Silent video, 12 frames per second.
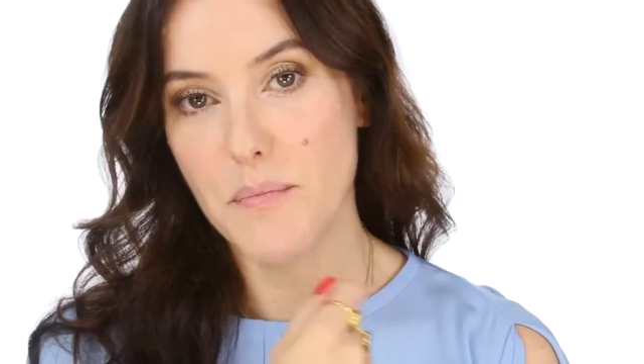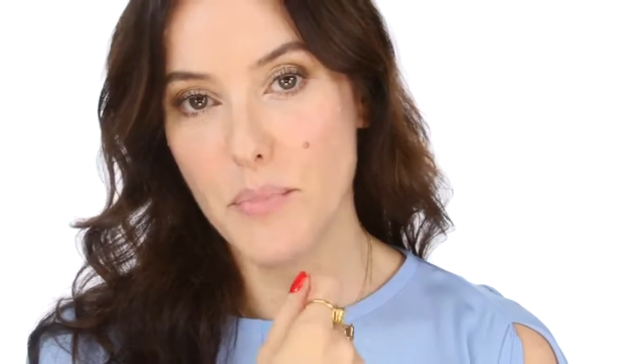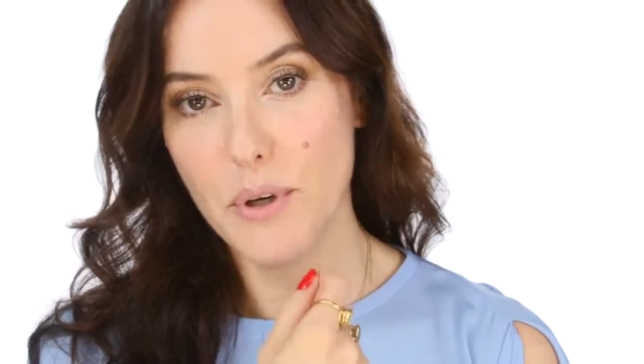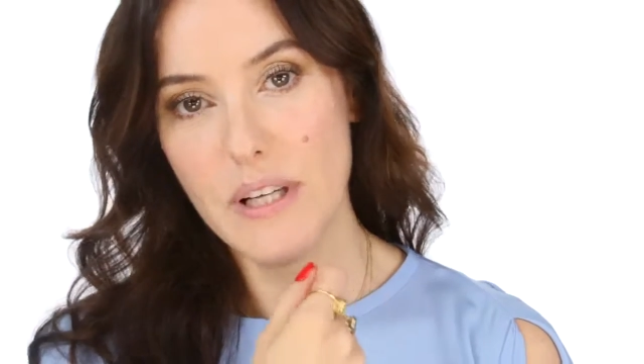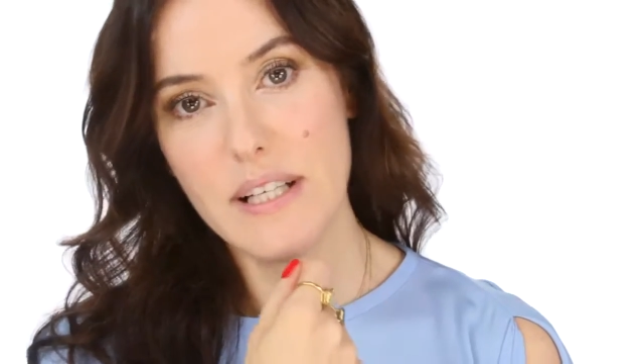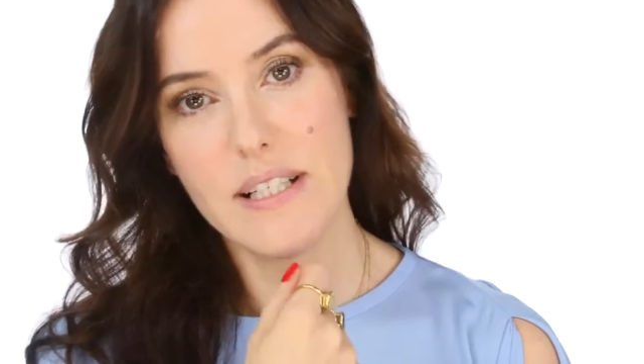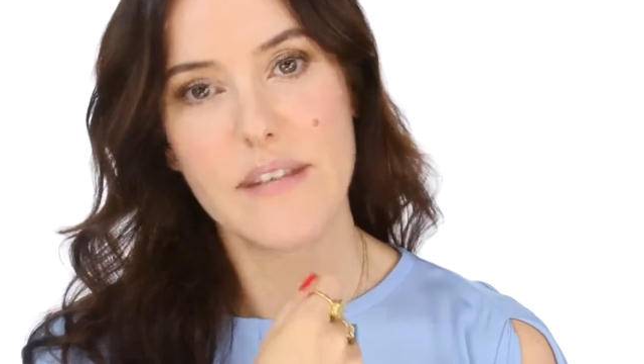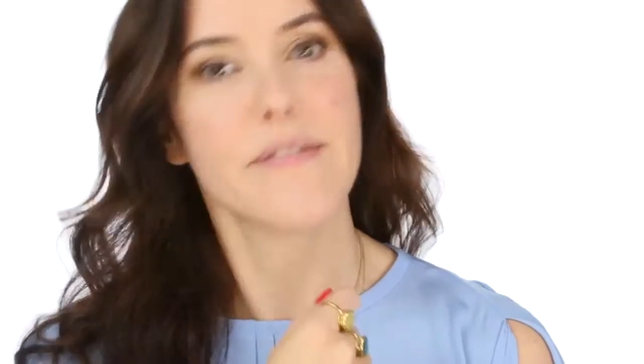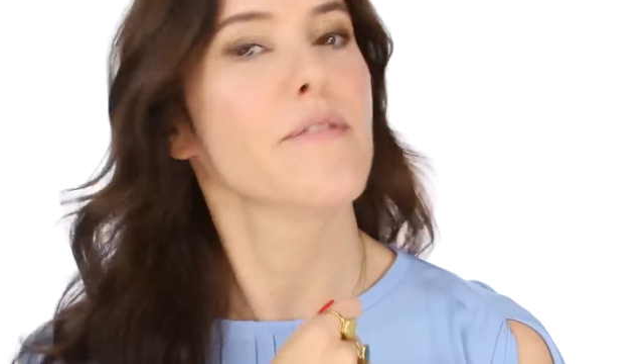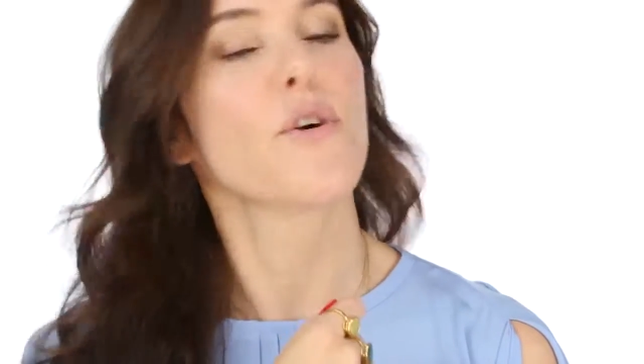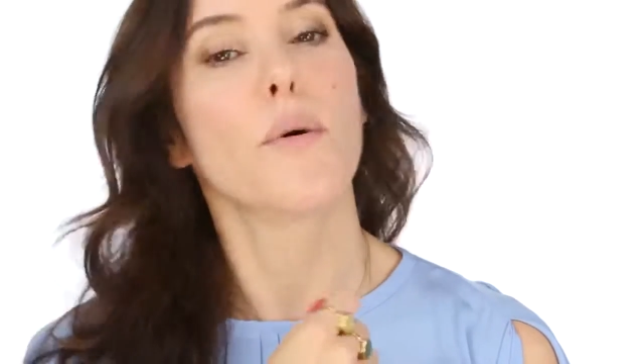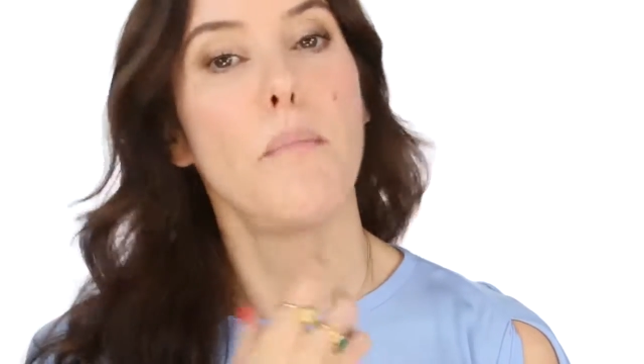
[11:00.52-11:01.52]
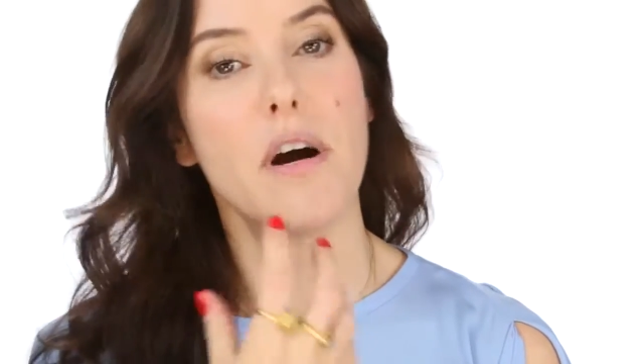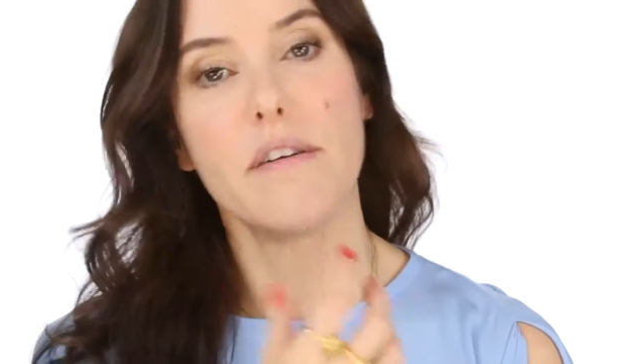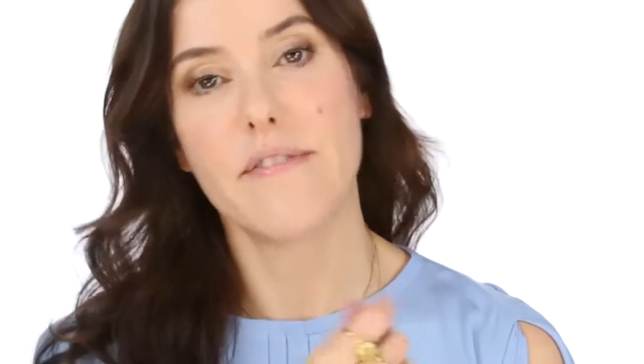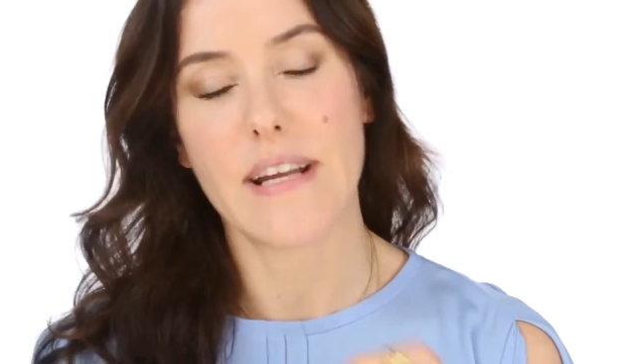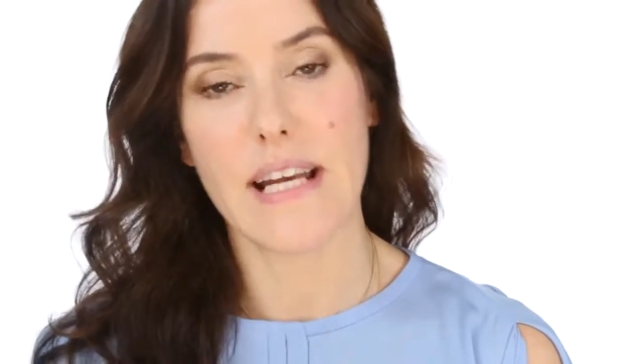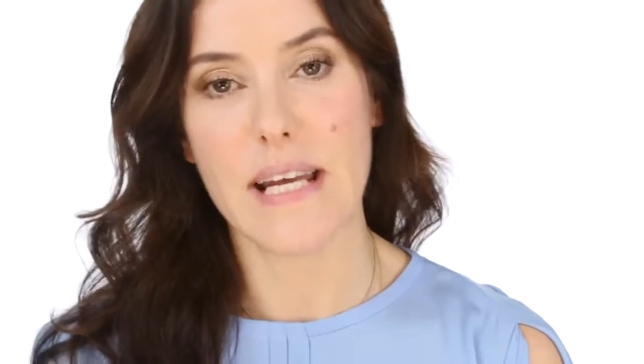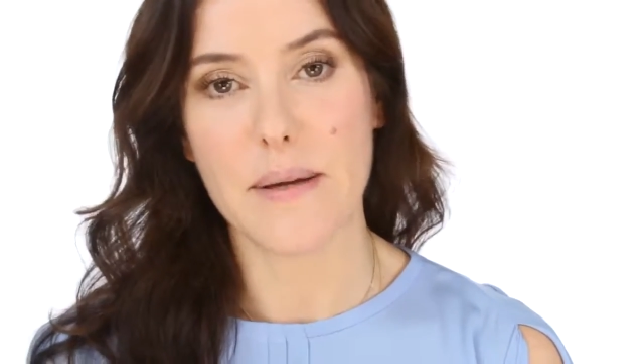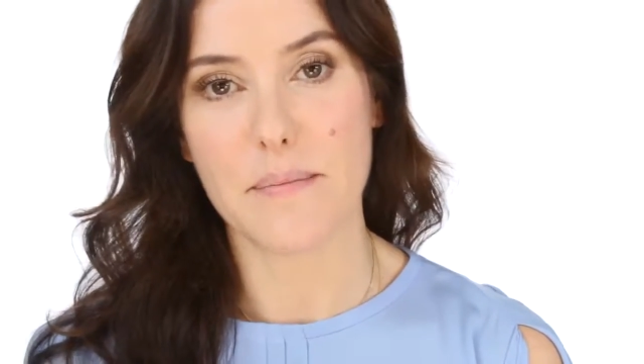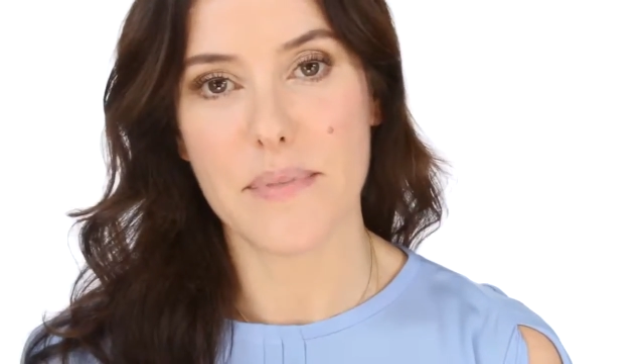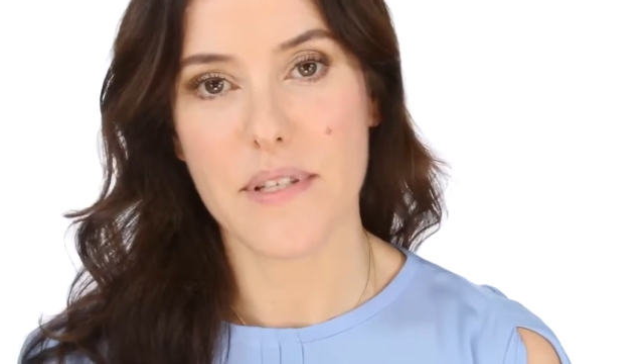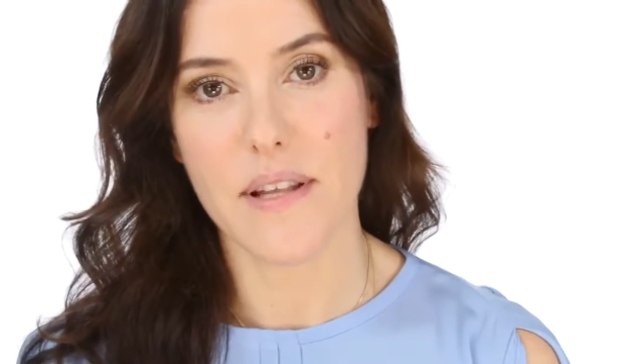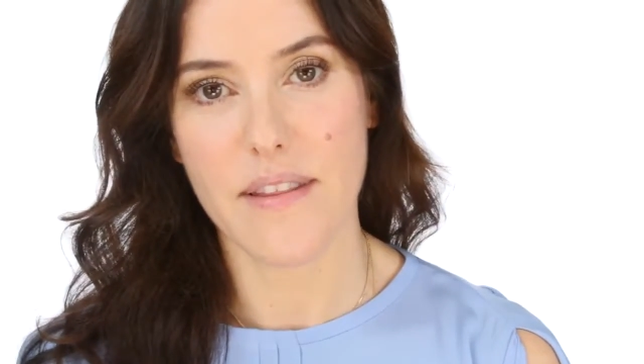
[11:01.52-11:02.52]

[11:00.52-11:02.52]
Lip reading: bullet. If you've got perfect lips,